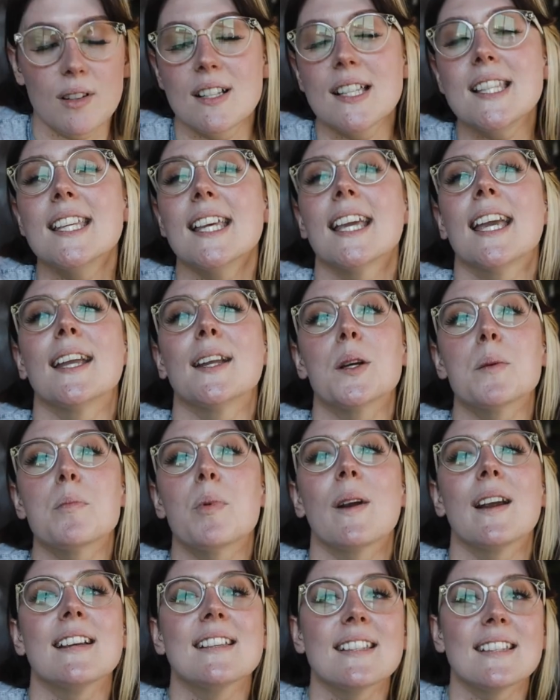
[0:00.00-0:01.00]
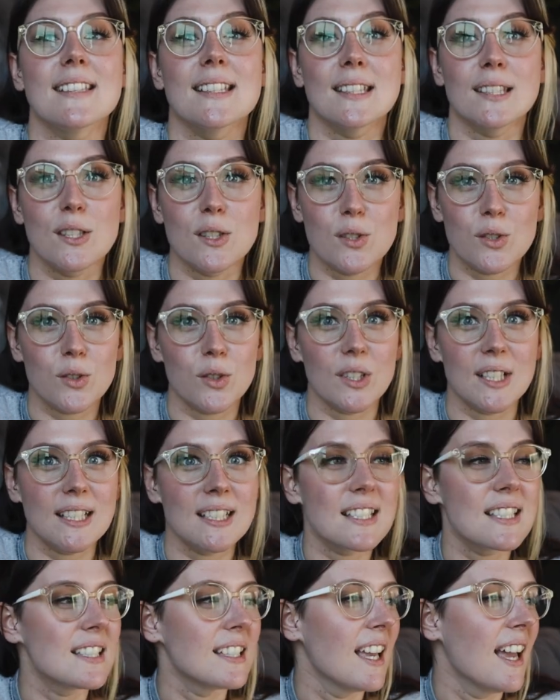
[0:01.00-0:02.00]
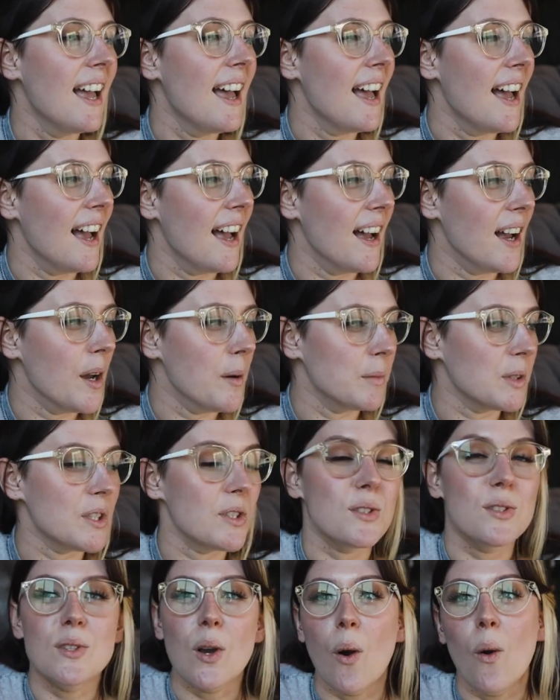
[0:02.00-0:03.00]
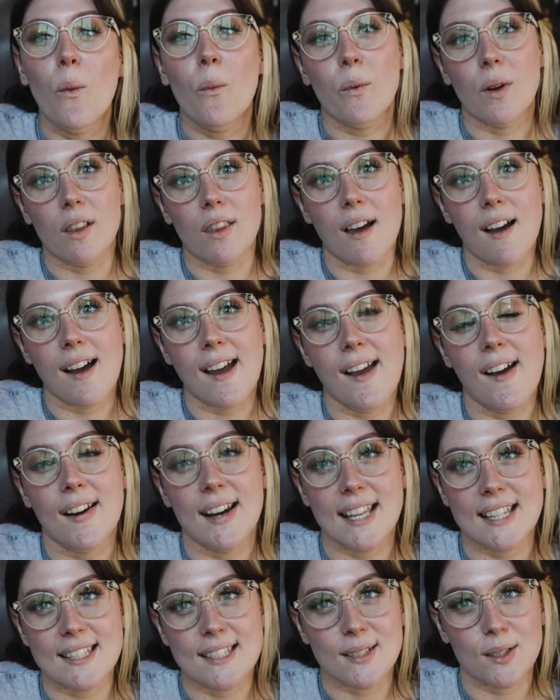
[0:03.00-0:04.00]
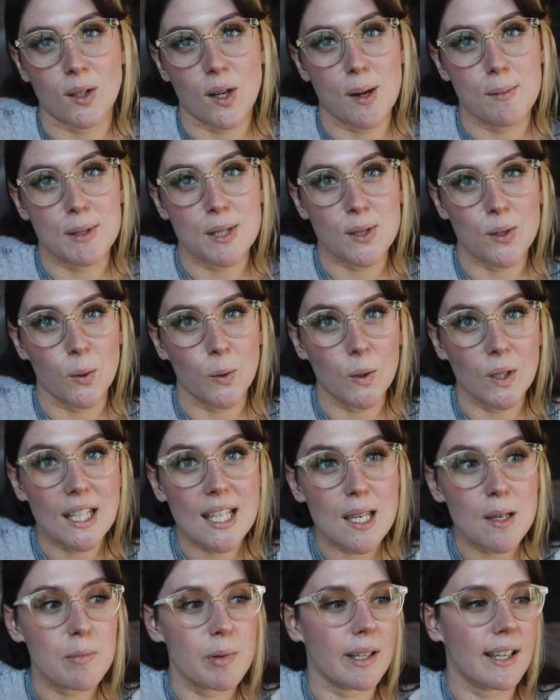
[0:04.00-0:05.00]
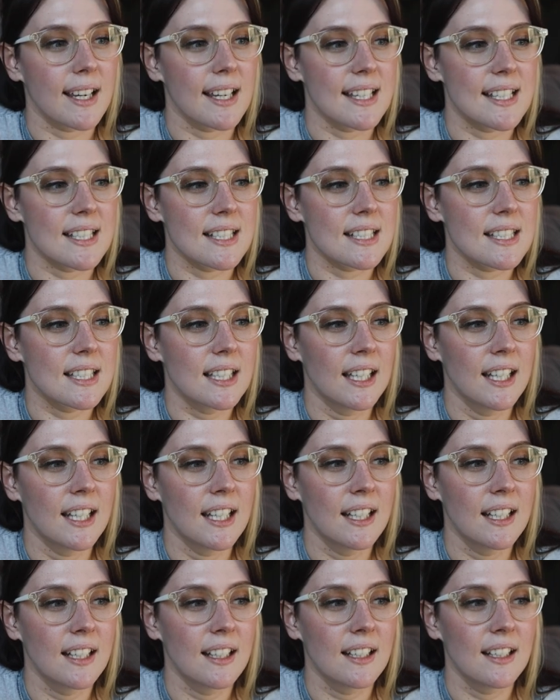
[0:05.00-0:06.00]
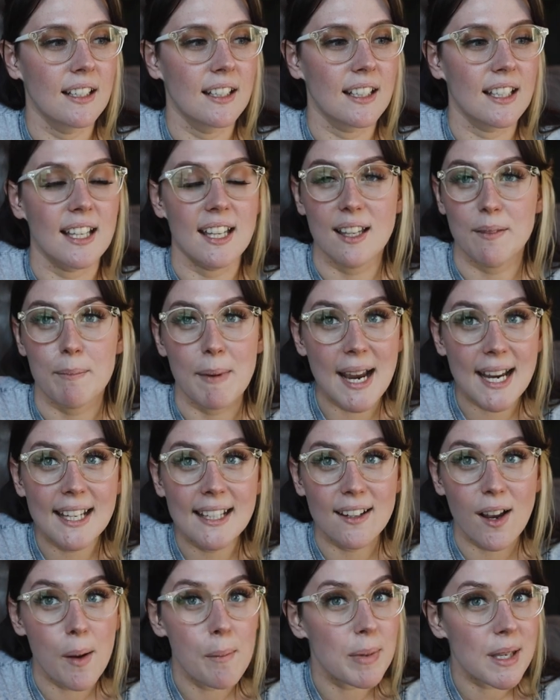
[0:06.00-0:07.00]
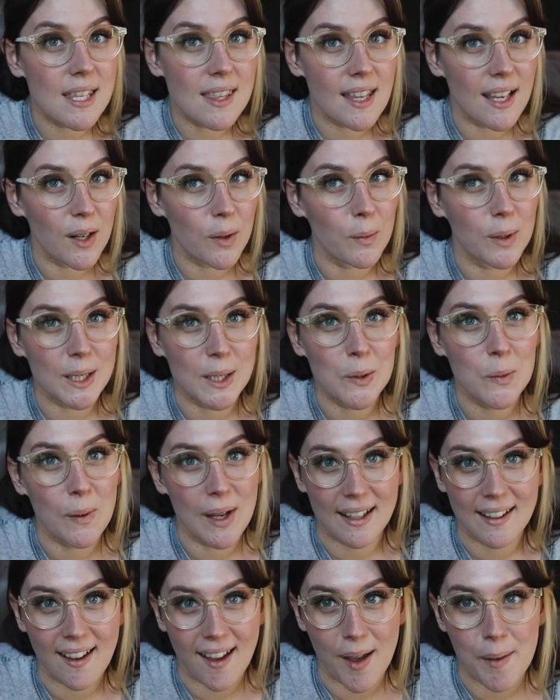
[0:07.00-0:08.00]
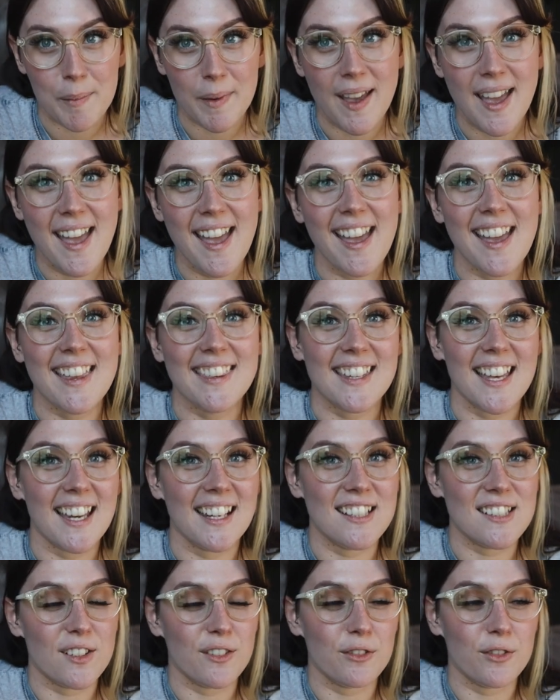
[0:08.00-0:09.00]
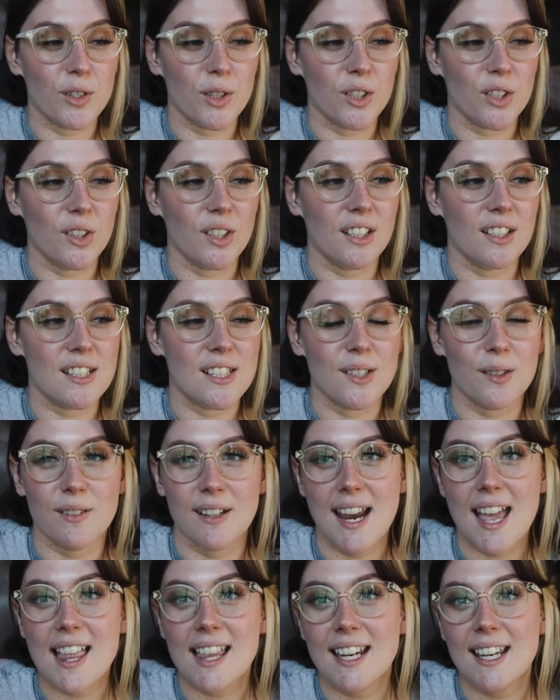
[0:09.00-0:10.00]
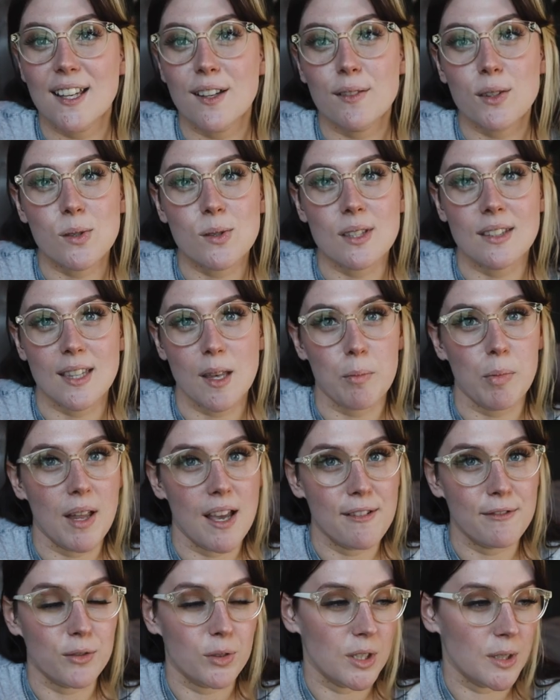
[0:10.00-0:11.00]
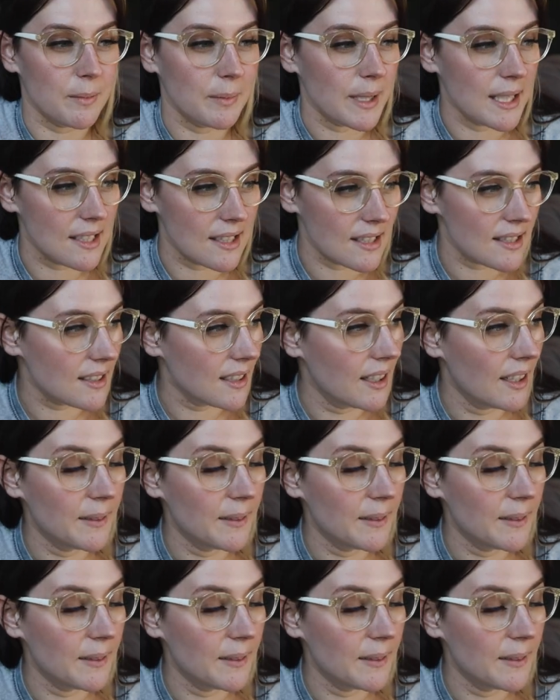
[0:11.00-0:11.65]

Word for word: are singing your praises in the streets. Um, just don't rely on Instagram solely because it might not be there when you wake up. And that is unfortunately just a reality of using that platform is